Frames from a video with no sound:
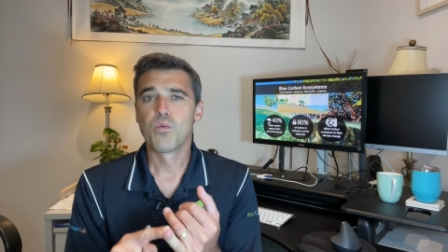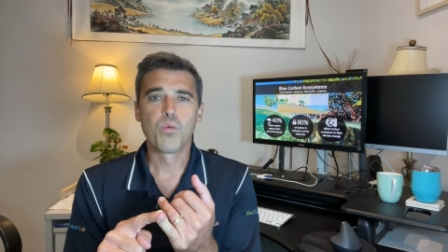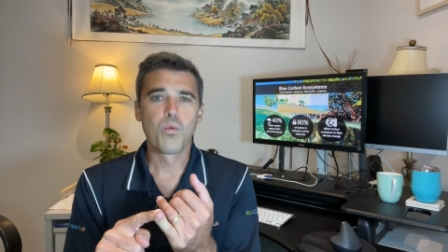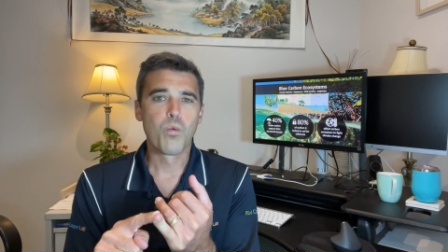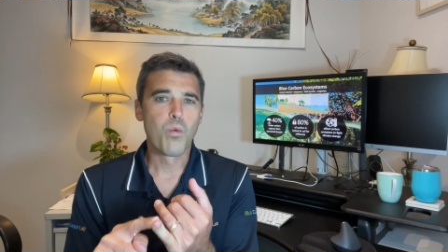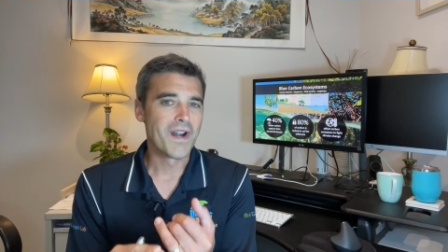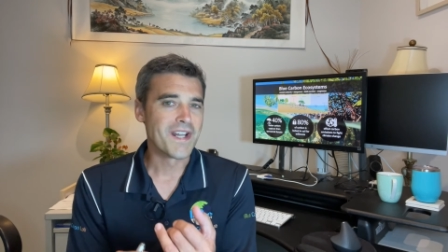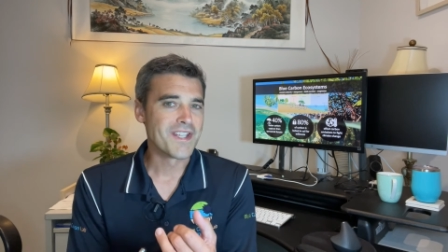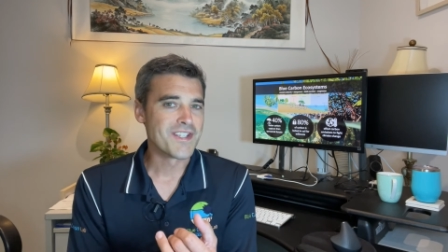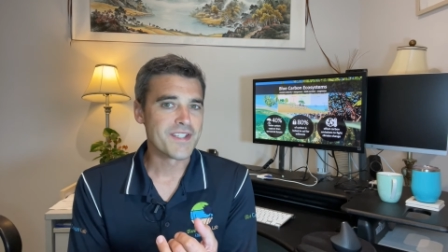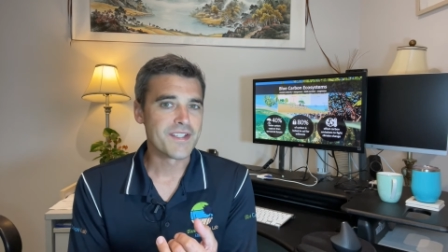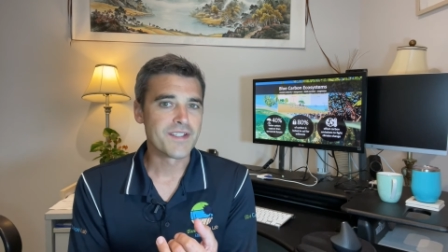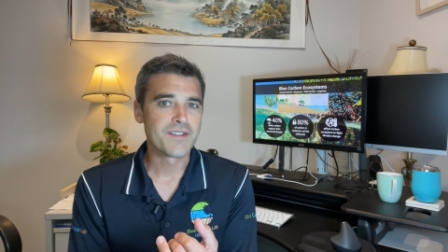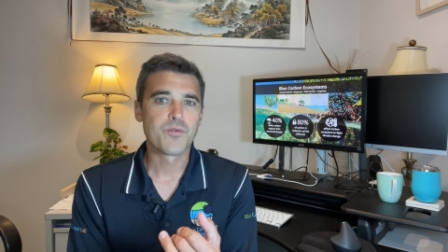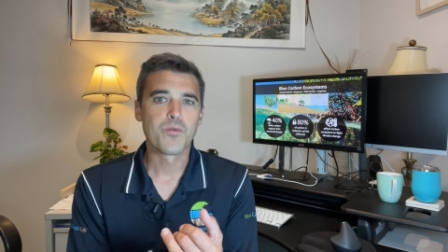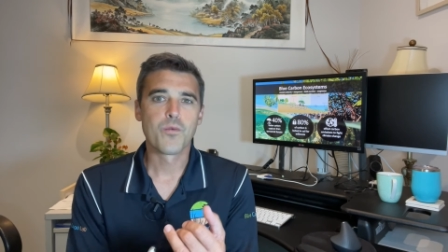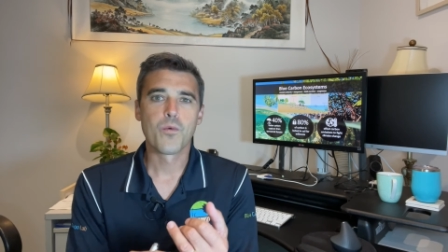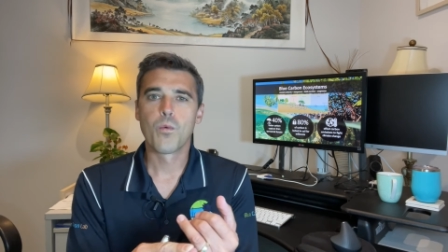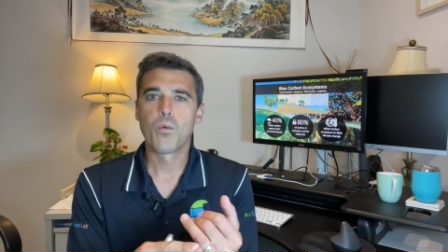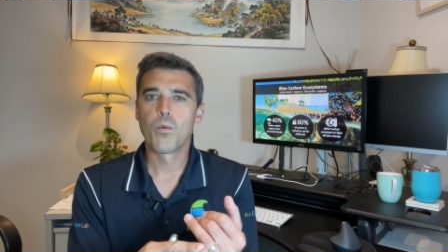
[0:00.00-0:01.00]
What is it?
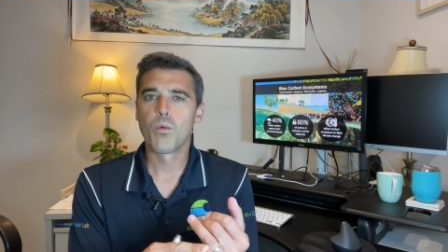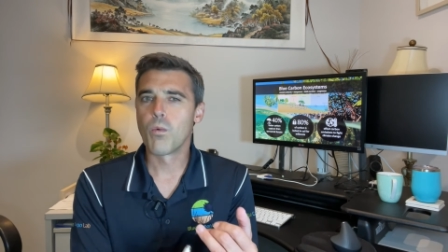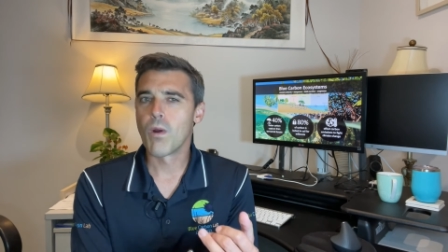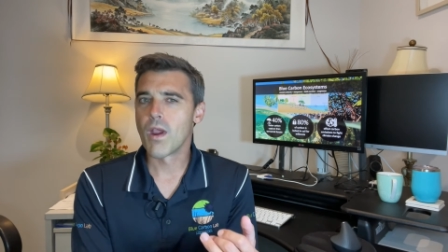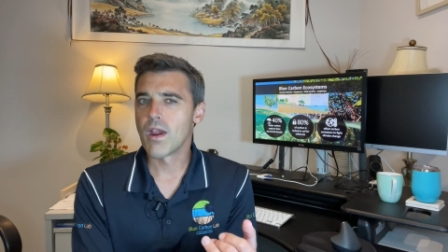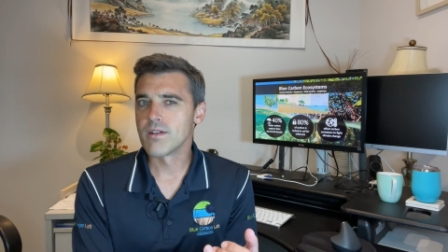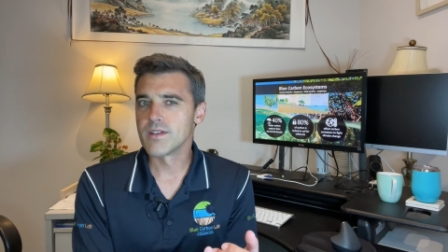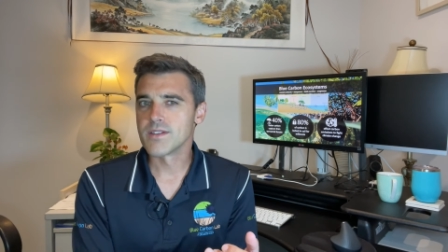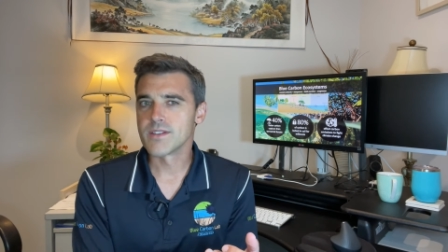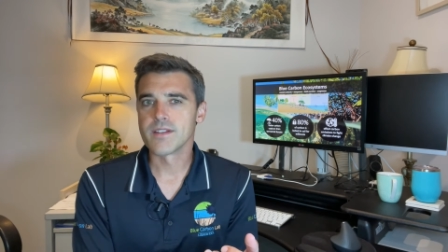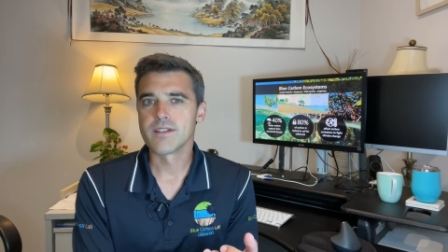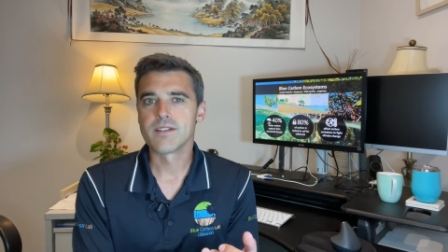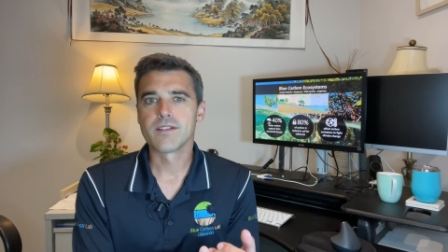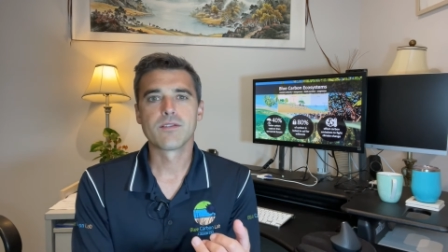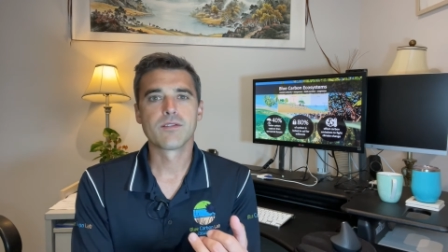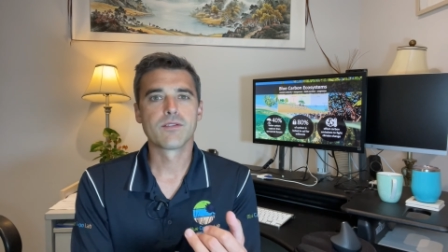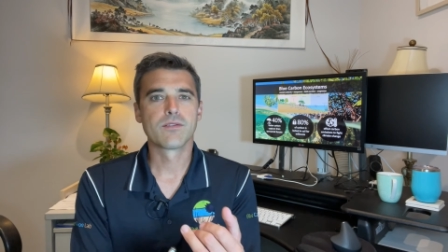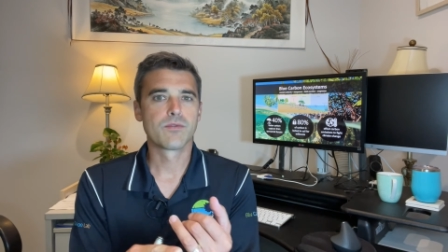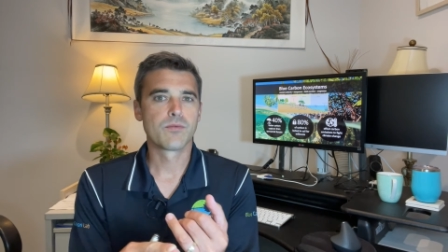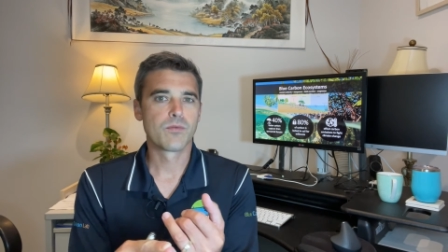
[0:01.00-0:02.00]
Where is it?
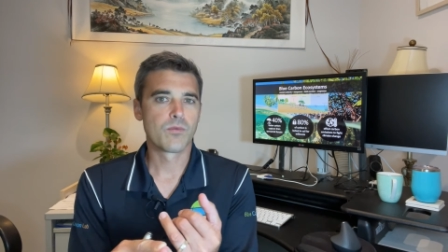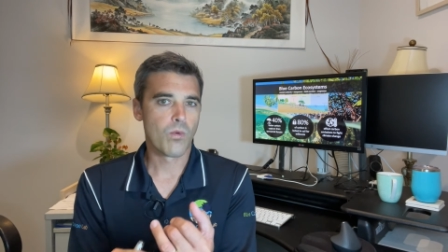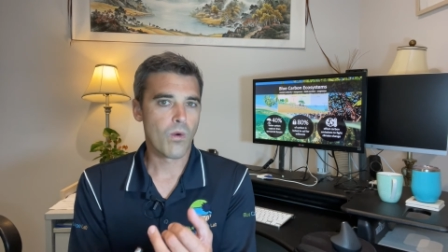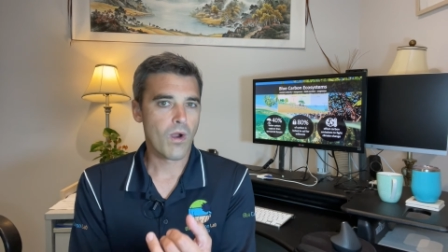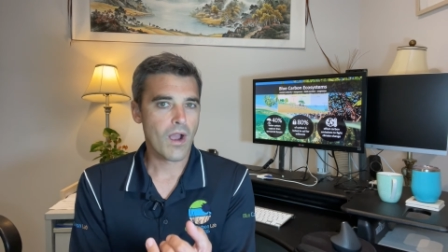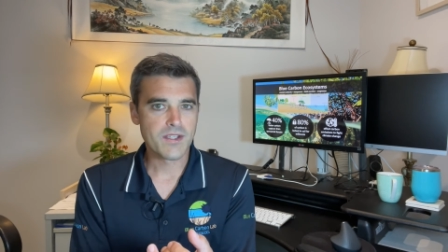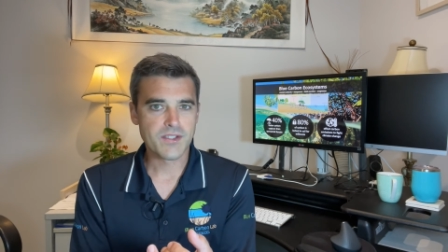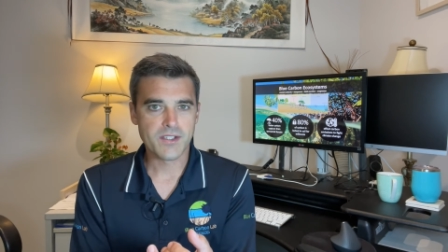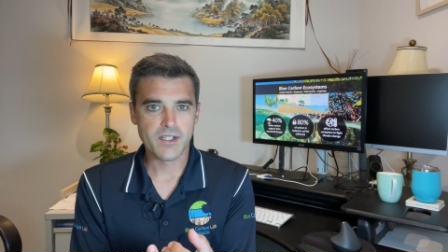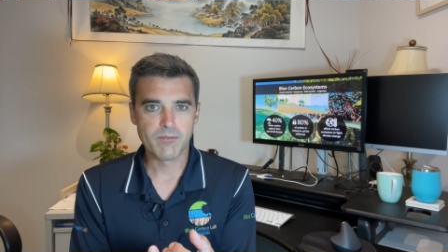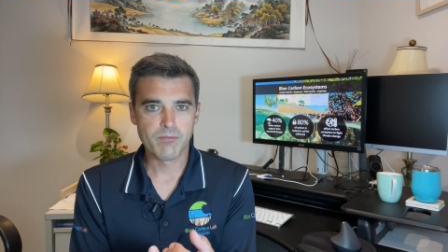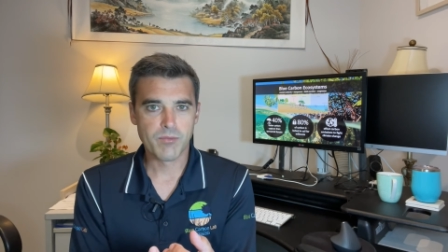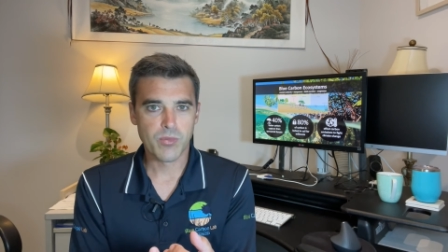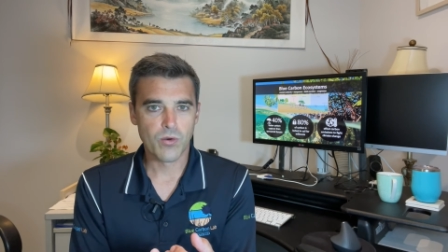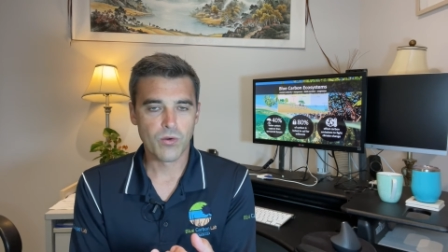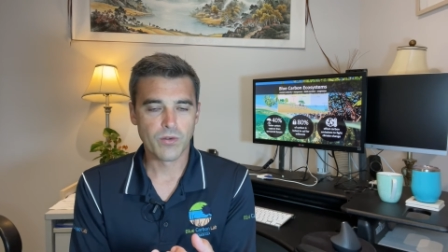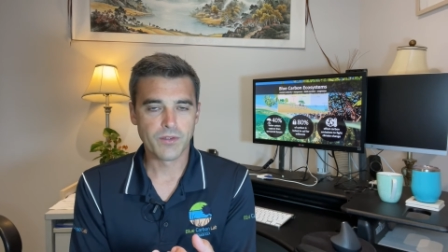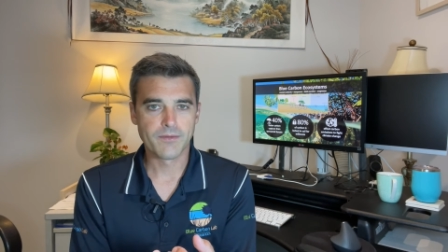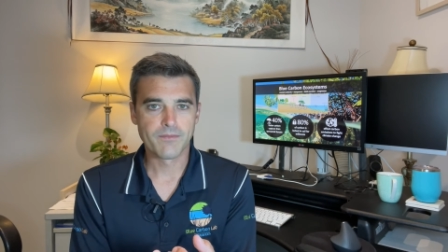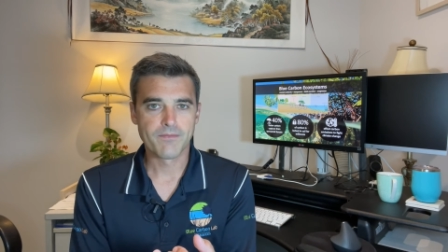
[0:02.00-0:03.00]
Why is it
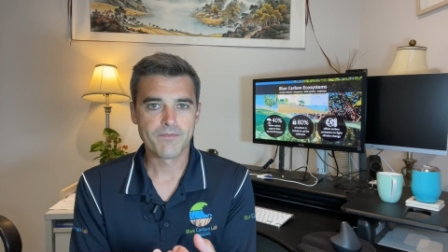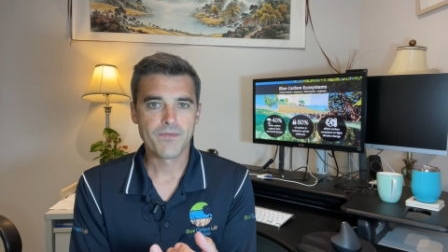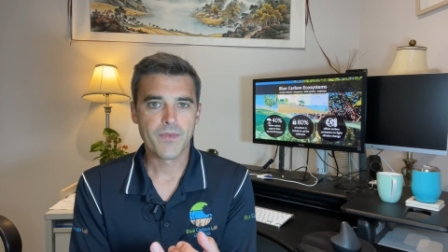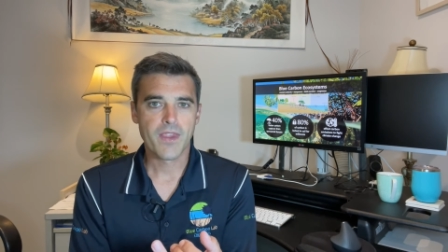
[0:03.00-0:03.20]
important?